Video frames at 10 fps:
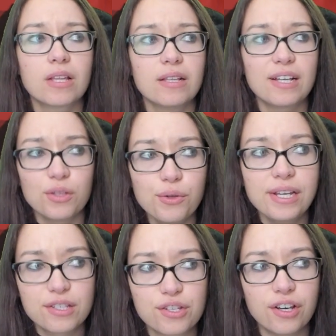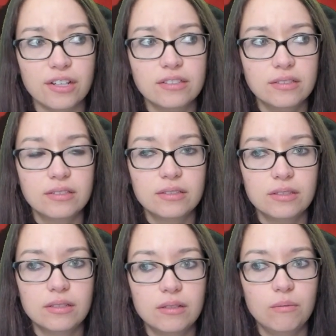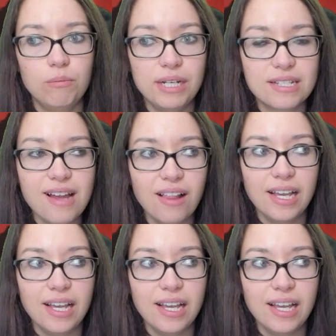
Like, looting is good. But it's not